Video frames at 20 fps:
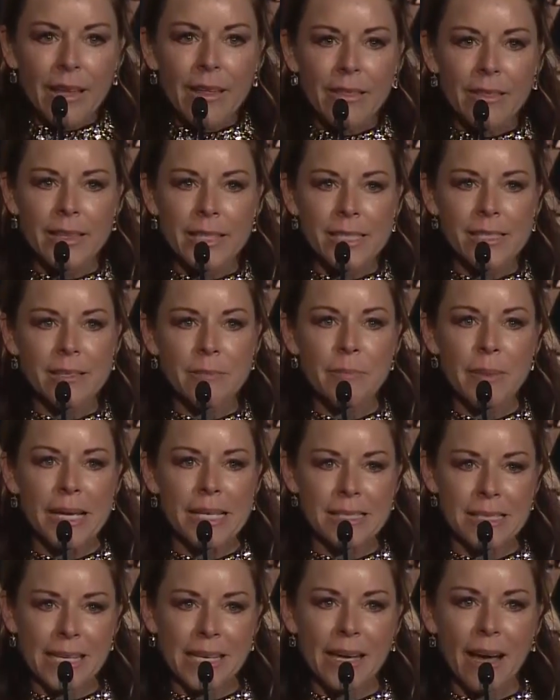This
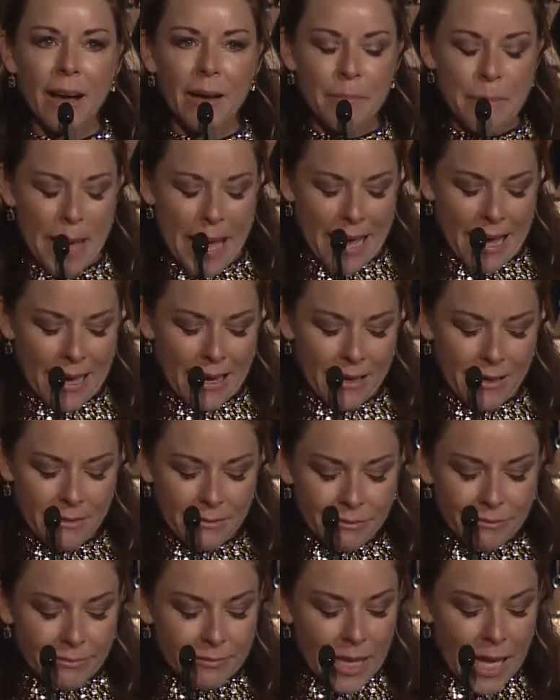amazing young man
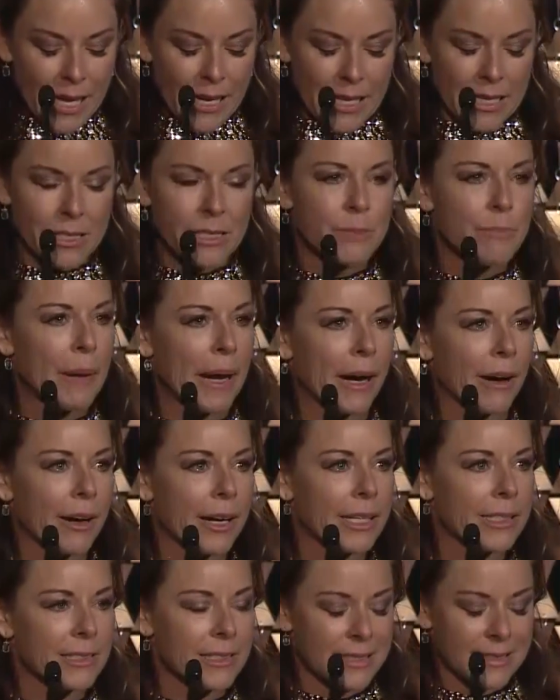and his
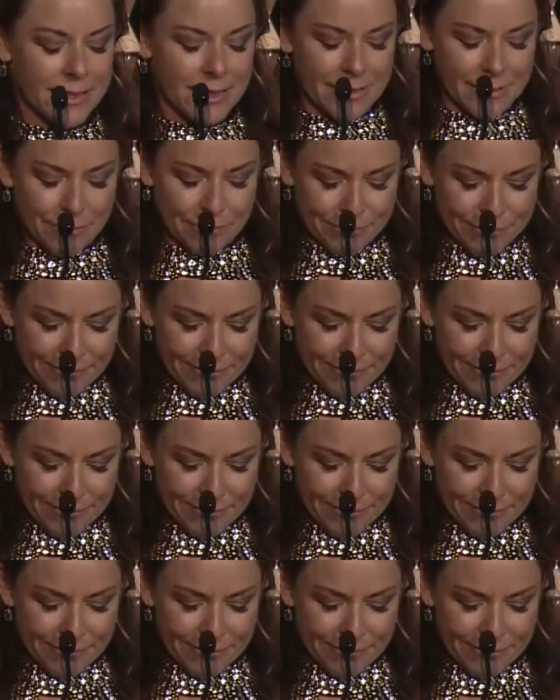parents,